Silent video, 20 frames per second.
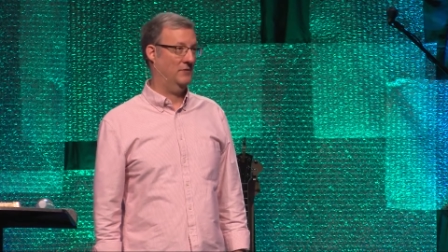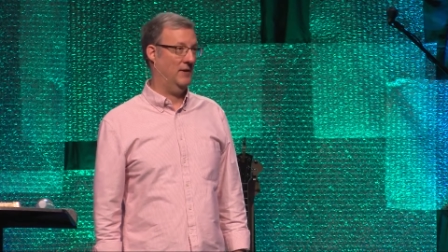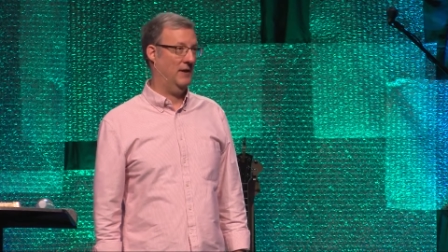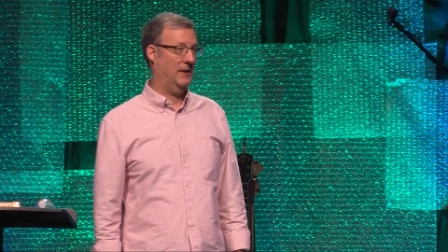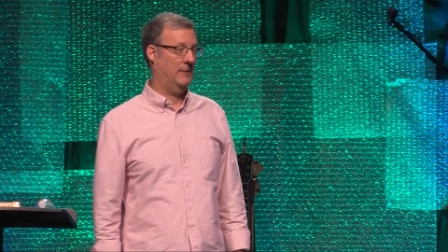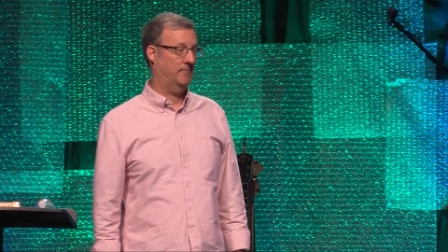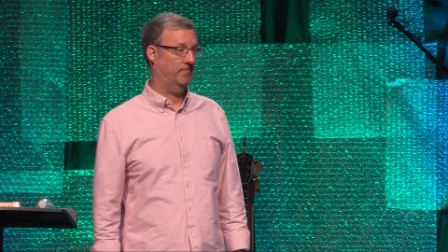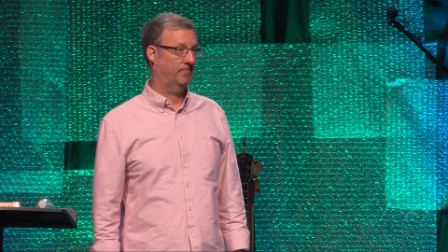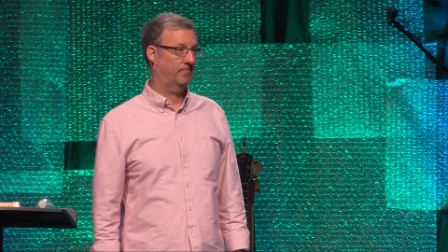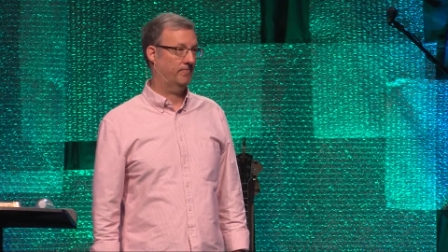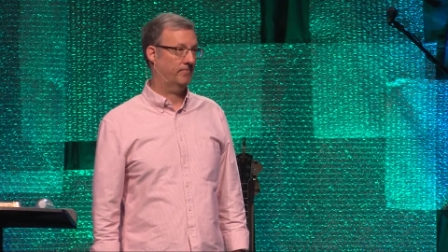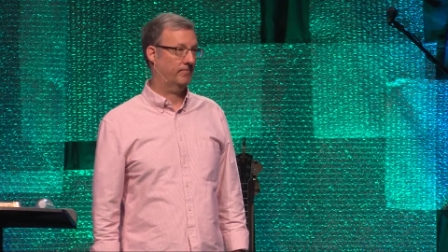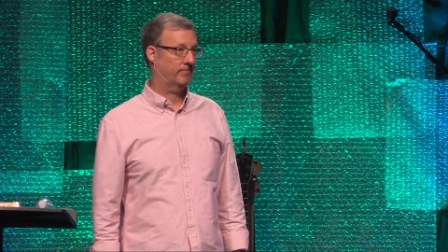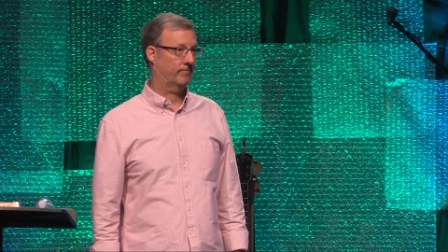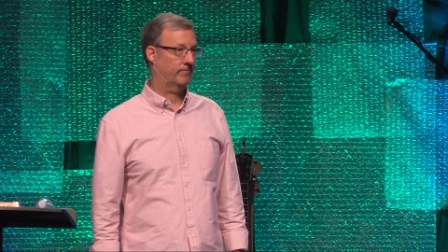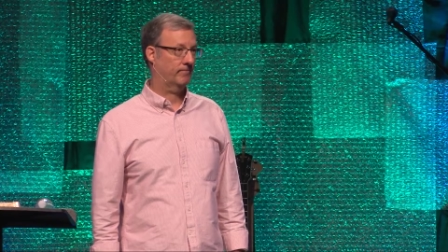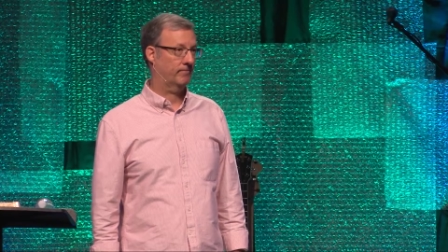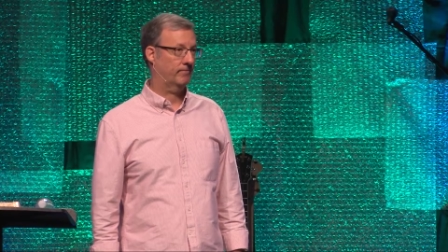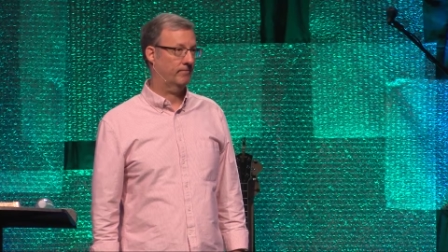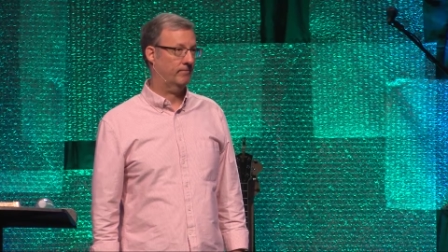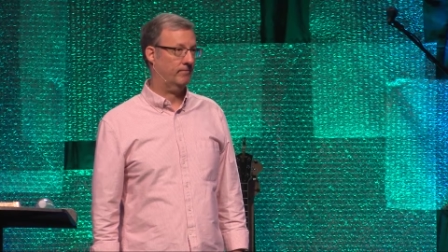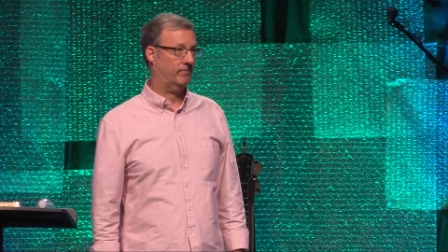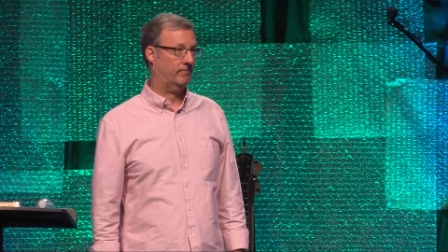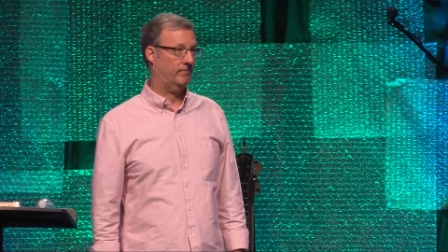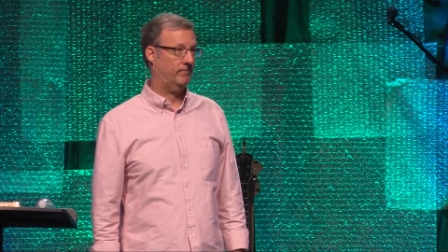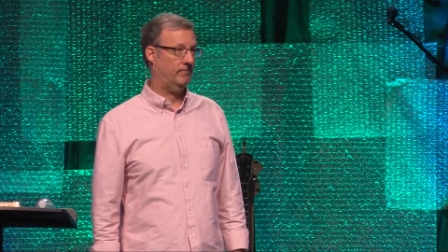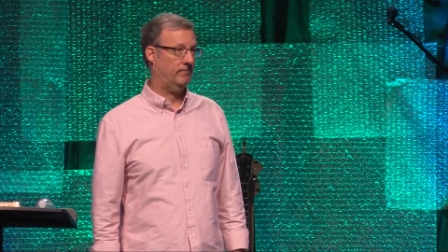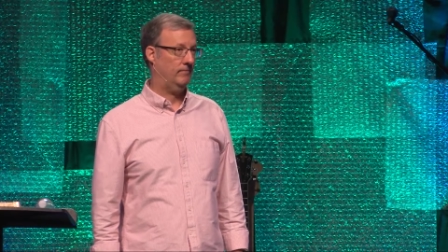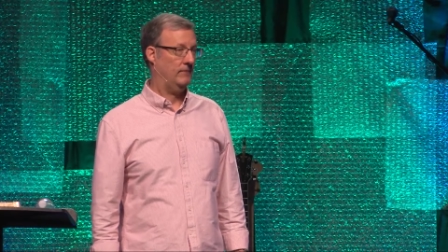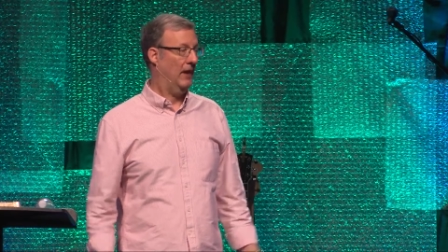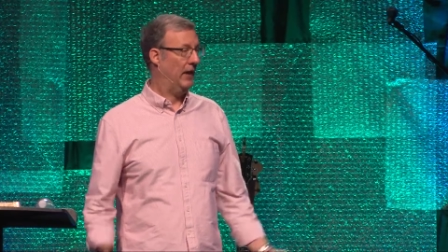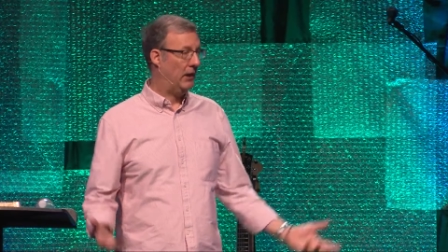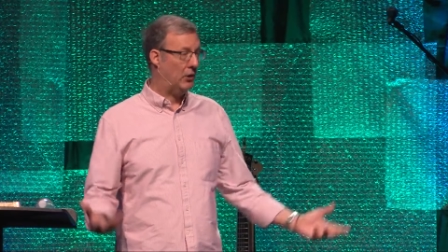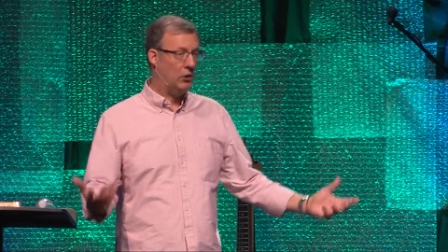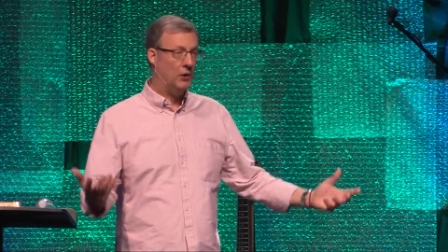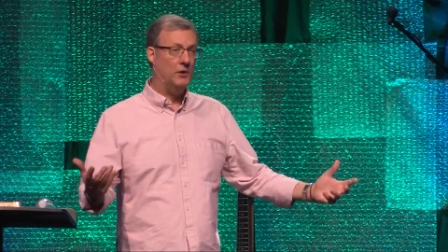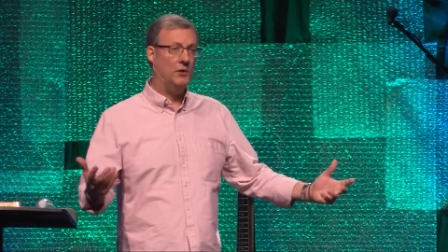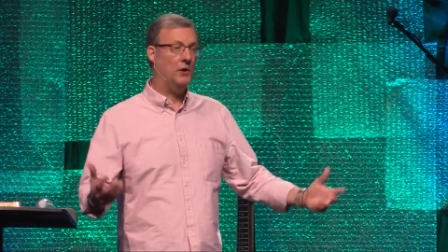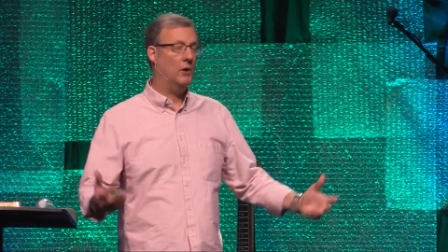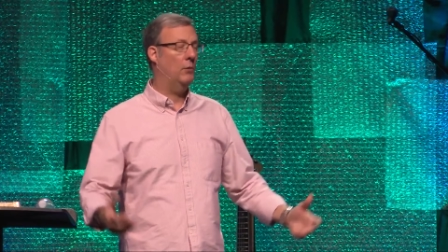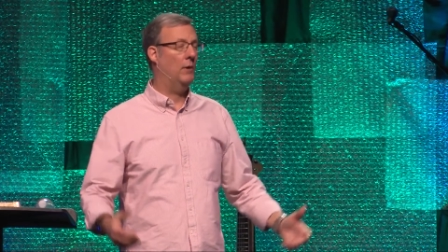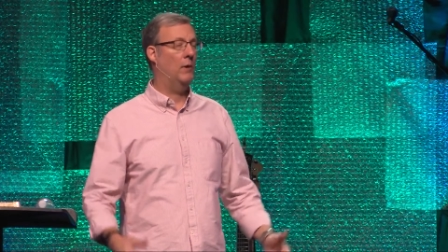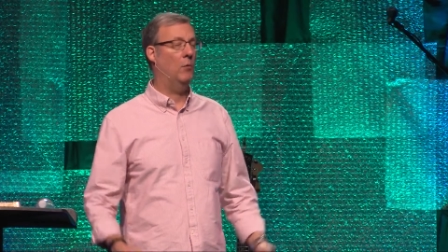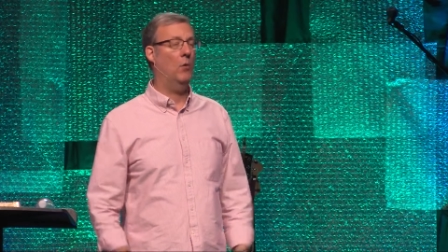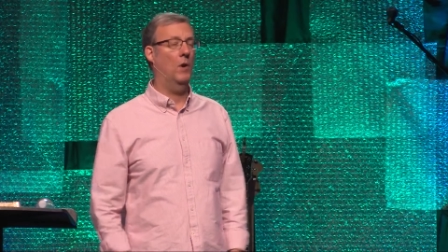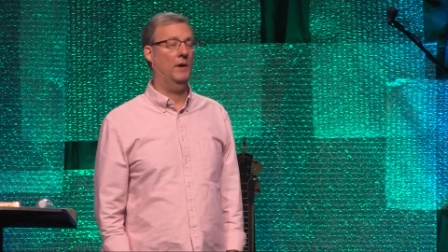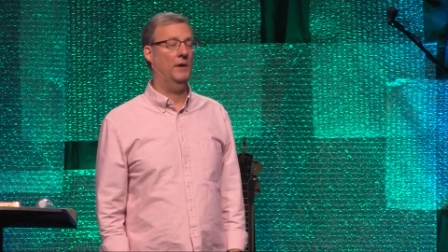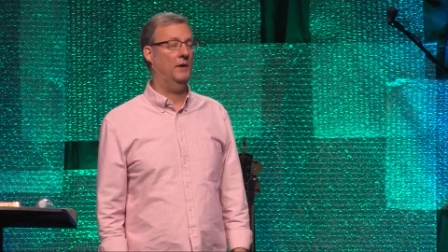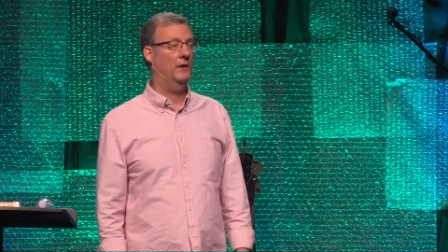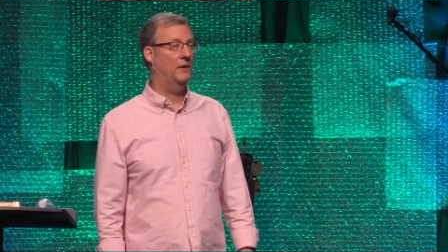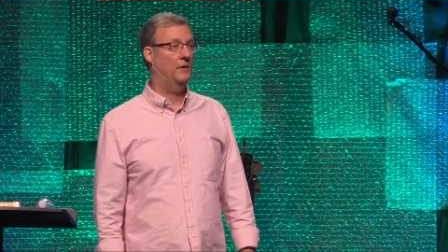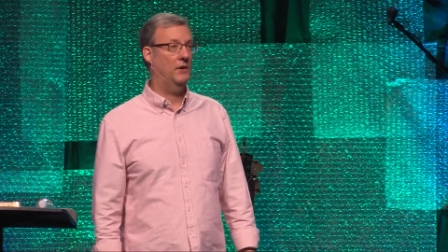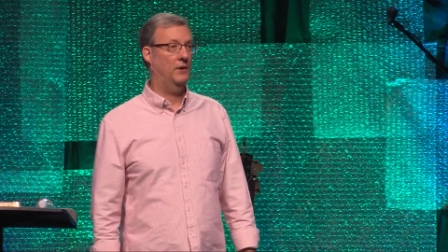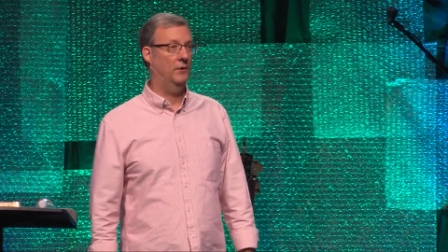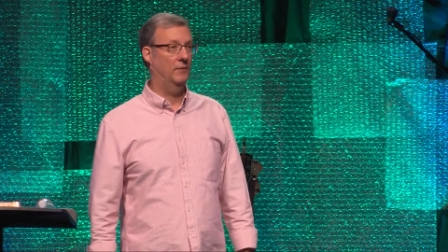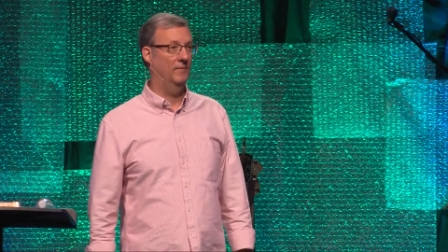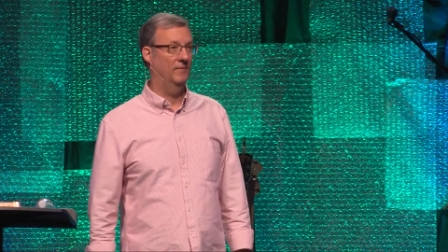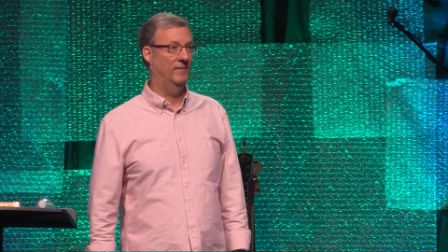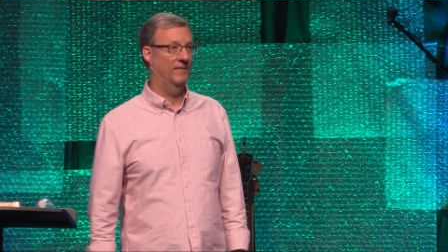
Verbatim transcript: right? He couldn't do what he wanted to do.